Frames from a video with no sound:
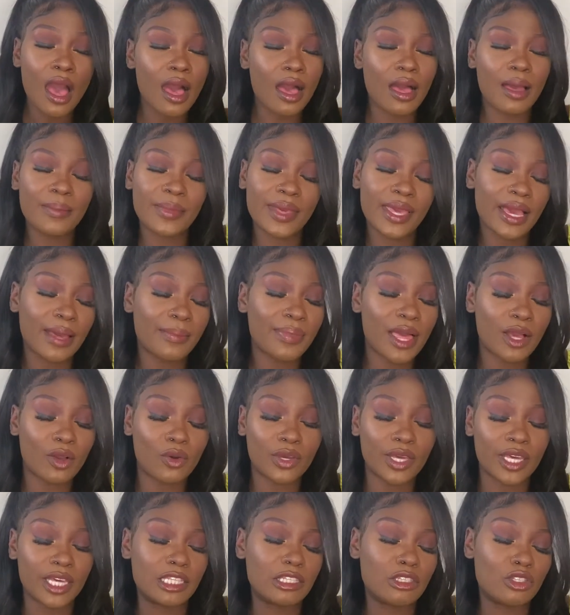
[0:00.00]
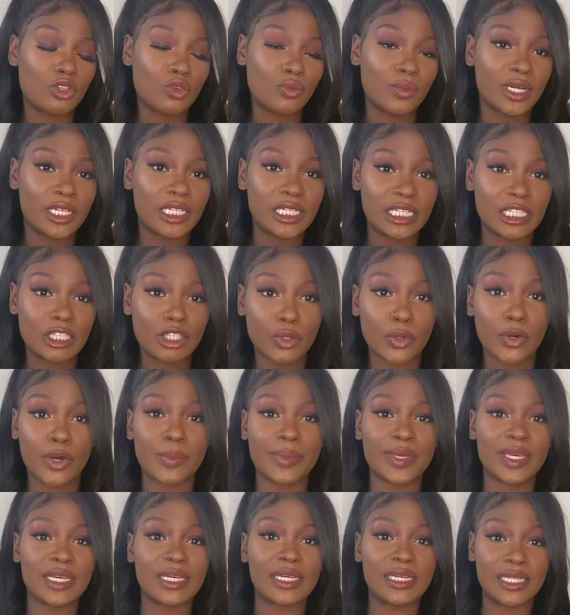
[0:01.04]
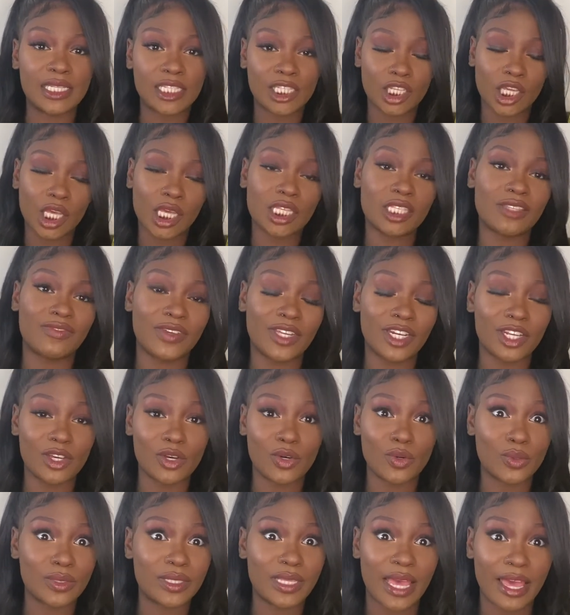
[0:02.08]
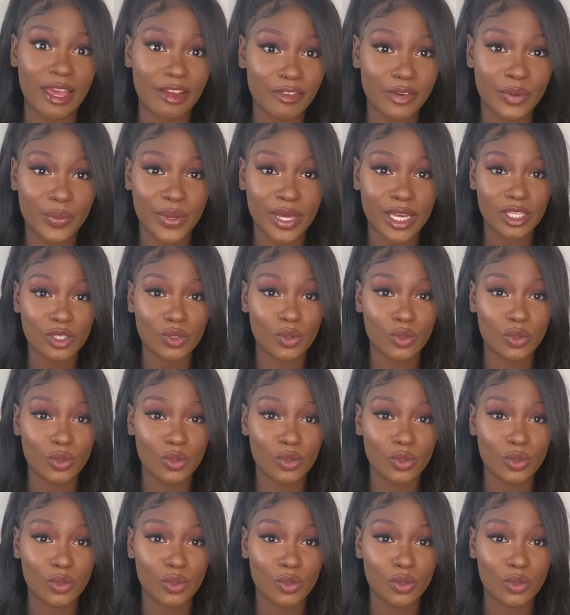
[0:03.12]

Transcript: I mean, I'm not going to get too much into it because it's videos everywhere.